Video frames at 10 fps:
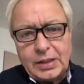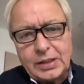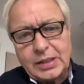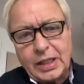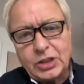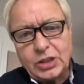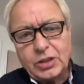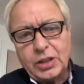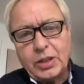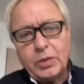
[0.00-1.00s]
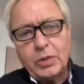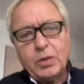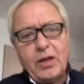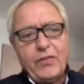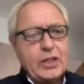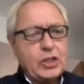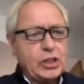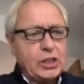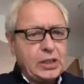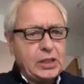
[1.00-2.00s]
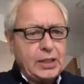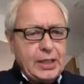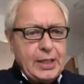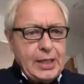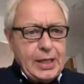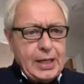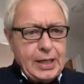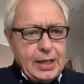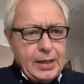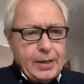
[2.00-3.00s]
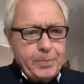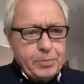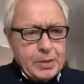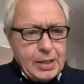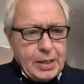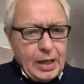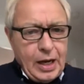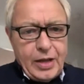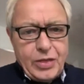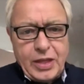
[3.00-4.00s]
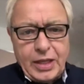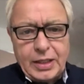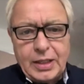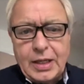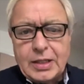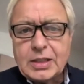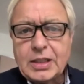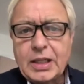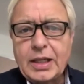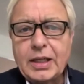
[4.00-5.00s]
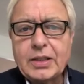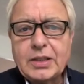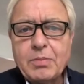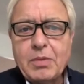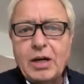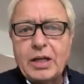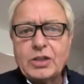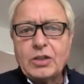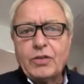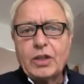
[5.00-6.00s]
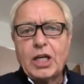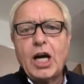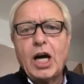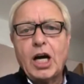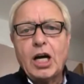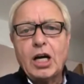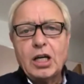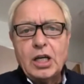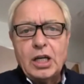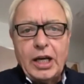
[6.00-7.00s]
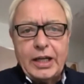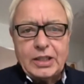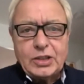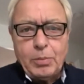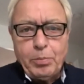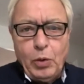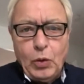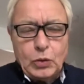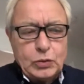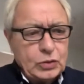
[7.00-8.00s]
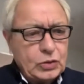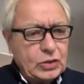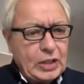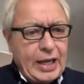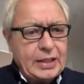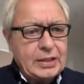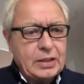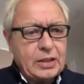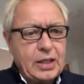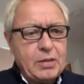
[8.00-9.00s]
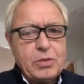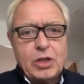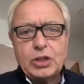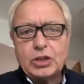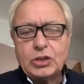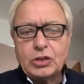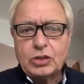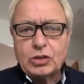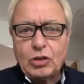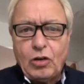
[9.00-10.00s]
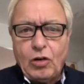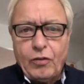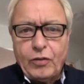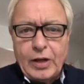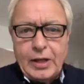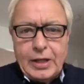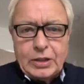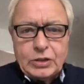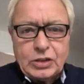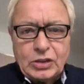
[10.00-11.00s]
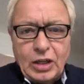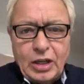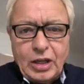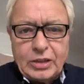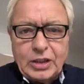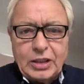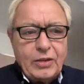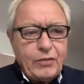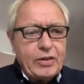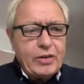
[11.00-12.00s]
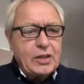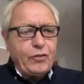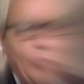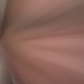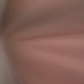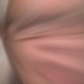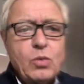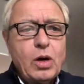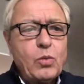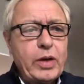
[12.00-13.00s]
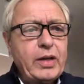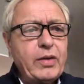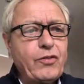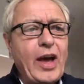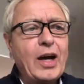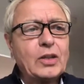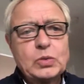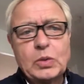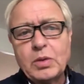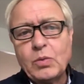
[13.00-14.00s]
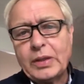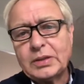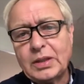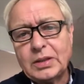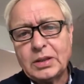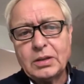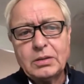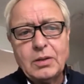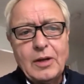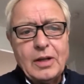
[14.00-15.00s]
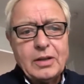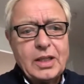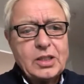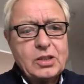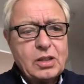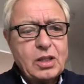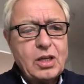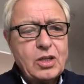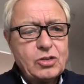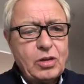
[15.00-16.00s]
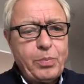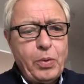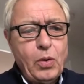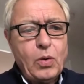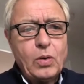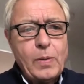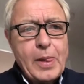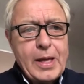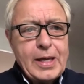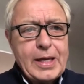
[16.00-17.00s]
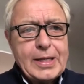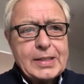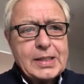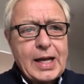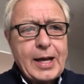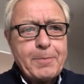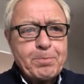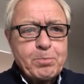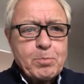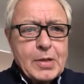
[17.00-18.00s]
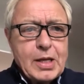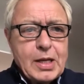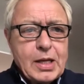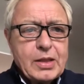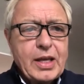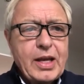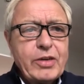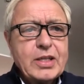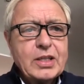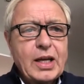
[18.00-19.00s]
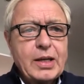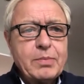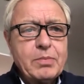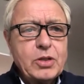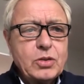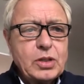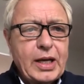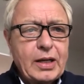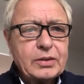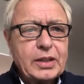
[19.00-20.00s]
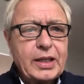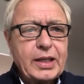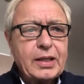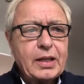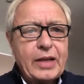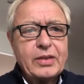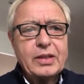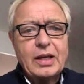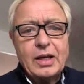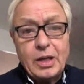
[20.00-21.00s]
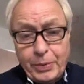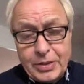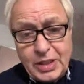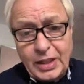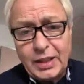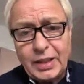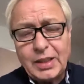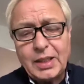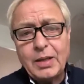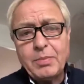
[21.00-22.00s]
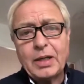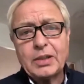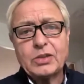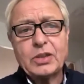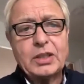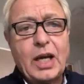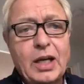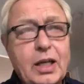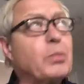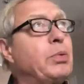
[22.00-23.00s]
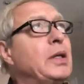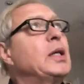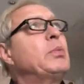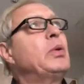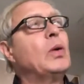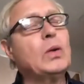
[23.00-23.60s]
century, we will eventually, I think, see the demise of the car and its importance and the emergence of society in a very different way. And what we found when we went into this 3rd report is that there is a mood out there, and particularly amongst the younger people